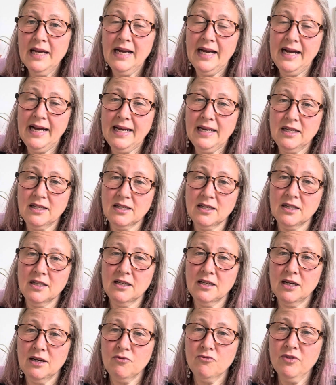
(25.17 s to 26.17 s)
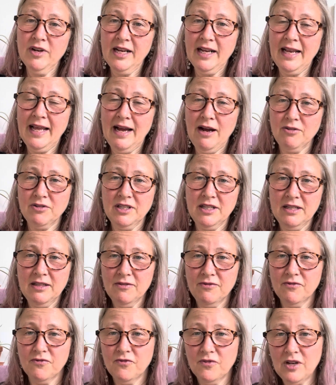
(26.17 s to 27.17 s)
and wriggle out, either
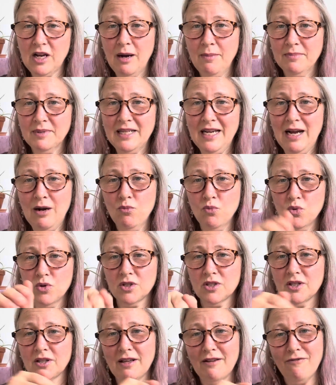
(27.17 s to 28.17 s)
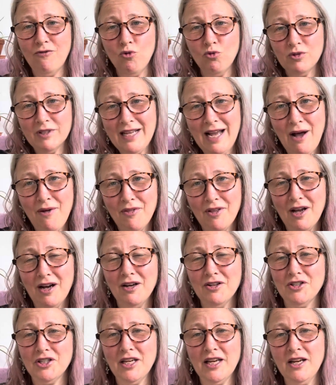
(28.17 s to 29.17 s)
come downwards so they fall down the high
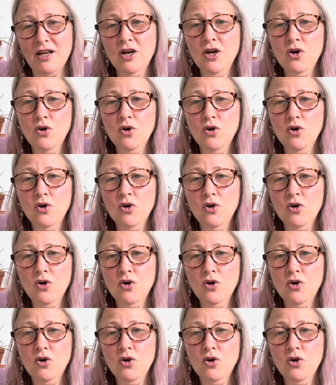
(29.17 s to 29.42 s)
chair,